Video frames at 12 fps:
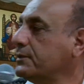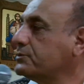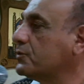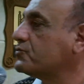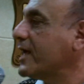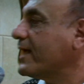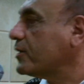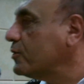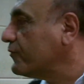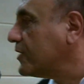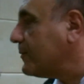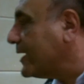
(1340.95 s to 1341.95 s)
So thank you
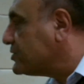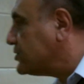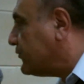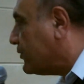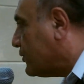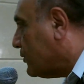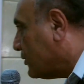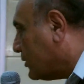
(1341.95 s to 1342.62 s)
very much for your...